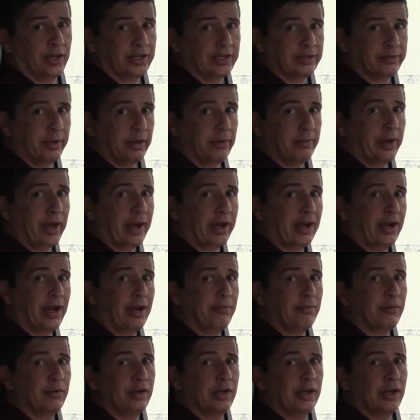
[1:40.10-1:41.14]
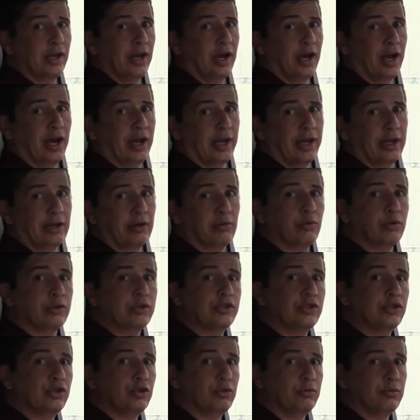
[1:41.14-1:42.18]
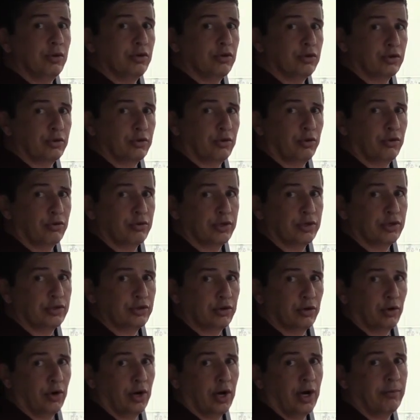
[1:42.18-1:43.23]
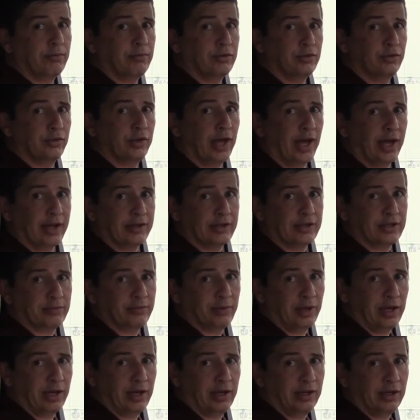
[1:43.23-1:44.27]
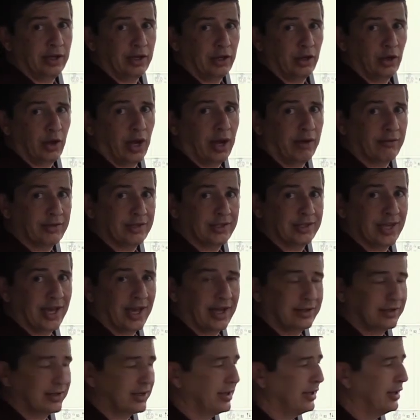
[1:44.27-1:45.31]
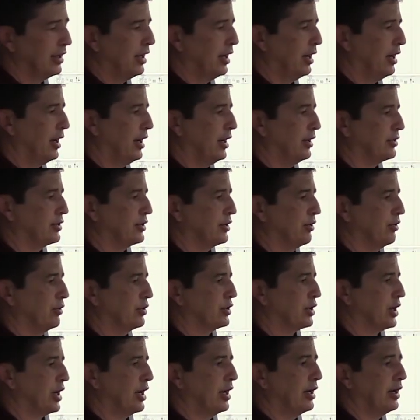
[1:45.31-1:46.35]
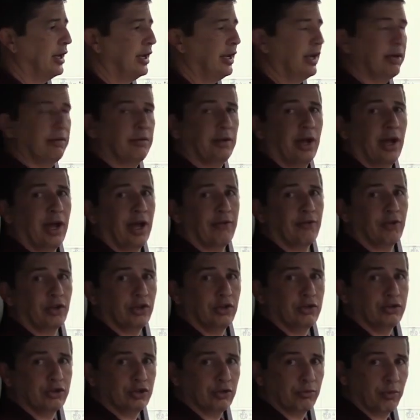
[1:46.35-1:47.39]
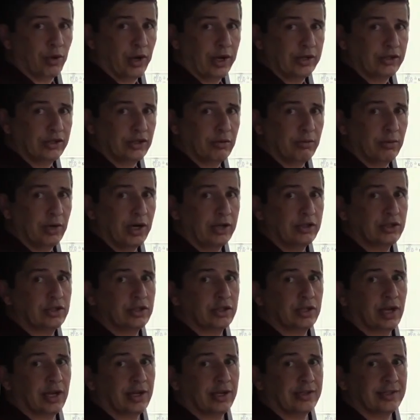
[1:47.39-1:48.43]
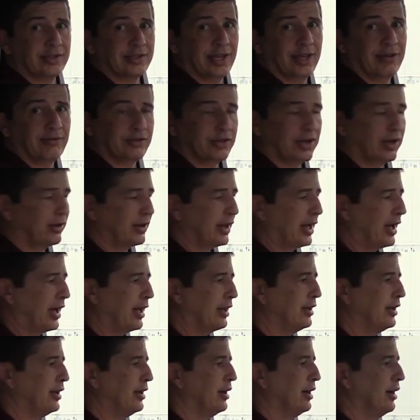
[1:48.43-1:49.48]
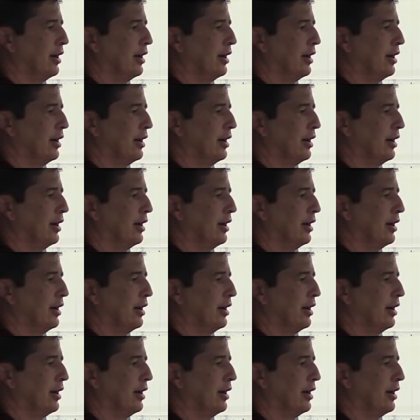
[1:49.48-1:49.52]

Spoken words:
they speed back up, it'll resume your cruise control up to that speed that you have set. So it's kind of neat not having to use your brake so much. It kind of saves on that.